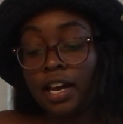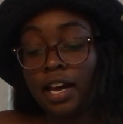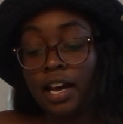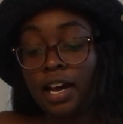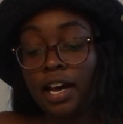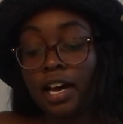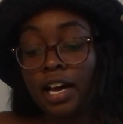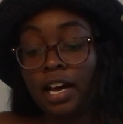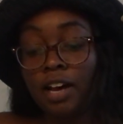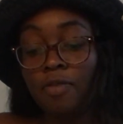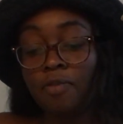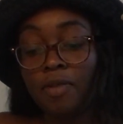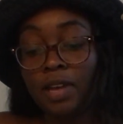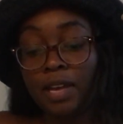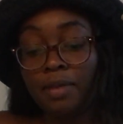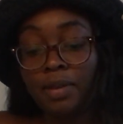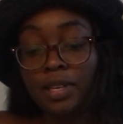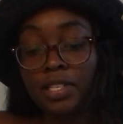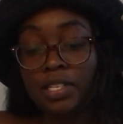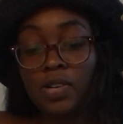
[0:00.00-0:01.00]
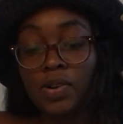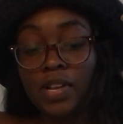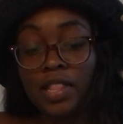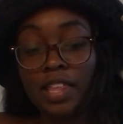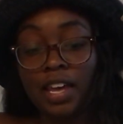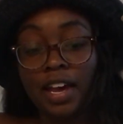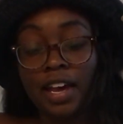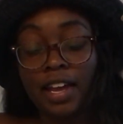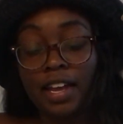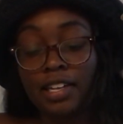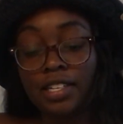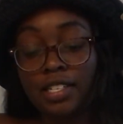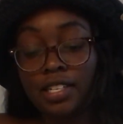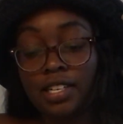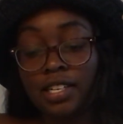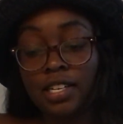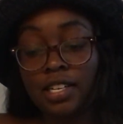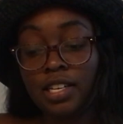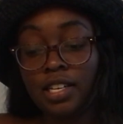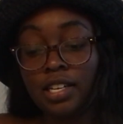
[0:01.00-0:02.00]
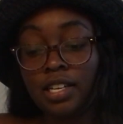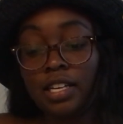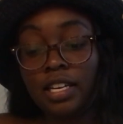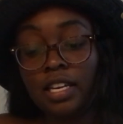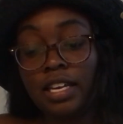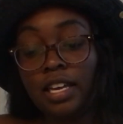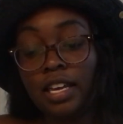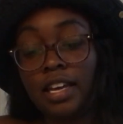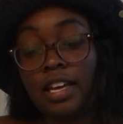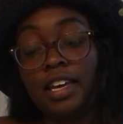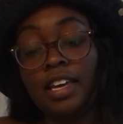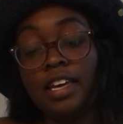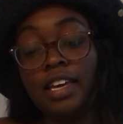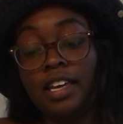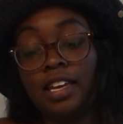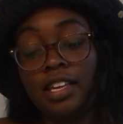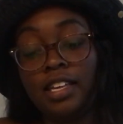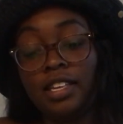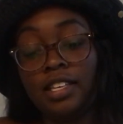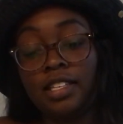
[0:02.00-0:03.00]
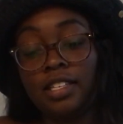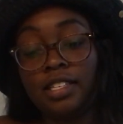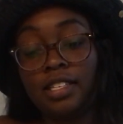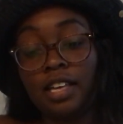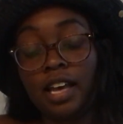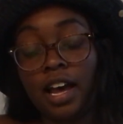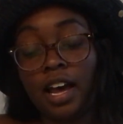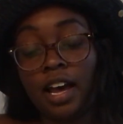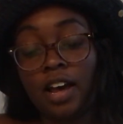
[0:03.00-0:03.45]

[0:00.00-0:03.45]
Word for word: maybe someone that is